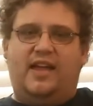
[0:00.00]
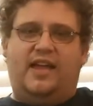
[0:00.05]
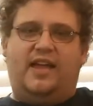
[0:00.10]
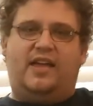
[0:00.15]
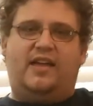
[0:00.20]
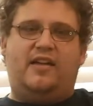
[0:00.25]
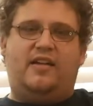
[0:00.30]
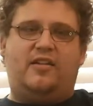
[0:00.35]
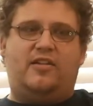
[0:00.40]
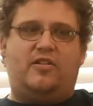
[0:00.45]

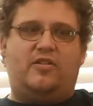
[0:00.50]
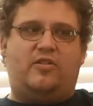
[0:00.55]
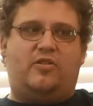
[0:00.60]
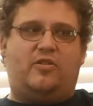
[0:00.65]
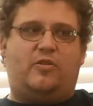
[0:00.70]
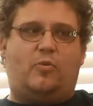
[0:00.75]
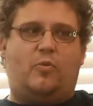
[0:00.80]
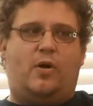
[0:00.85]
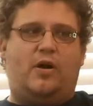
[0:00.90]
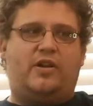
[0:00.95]

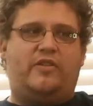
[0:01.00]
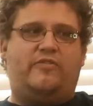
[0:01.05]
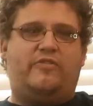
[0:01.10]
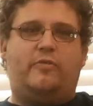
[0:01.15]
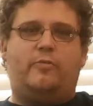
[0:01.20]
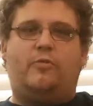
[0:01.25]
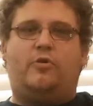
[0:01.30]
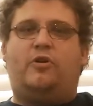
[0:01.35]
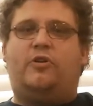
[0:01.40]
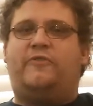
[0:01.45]
is one of
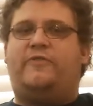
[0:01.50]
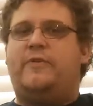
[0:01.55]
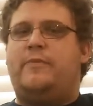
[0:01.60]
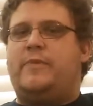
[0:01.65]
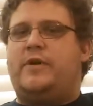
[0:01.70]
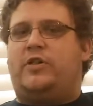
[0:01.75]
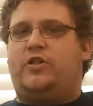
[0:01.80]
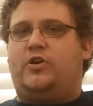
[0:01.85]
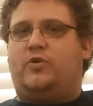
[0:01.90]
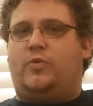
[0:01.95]
the more
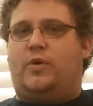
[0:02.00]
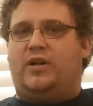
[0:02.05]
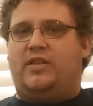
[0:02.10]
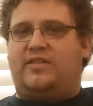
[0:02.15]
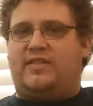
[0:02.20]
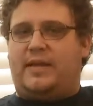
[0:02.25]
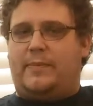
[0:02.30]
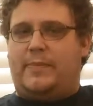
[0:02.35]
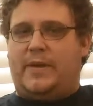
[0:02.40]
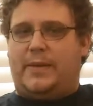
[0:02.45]
familiar
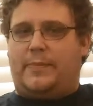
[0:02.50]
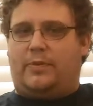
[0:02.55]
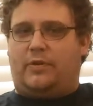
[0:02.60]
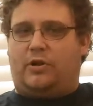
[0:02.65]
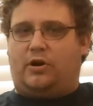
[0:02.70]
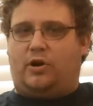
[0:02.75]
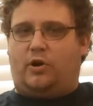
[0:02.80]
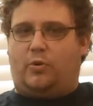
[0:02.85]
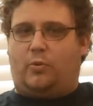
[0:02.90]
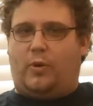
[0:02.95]
ones that people
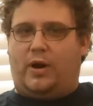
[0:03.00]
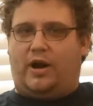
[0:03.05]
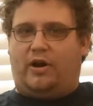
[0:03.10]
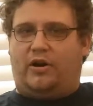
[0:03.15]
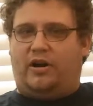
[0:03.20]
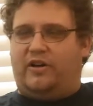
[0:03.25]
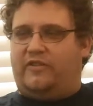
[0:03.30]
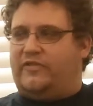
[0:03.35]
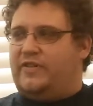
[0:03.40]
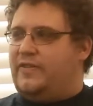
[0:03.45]
are
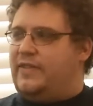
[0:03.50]
aware of,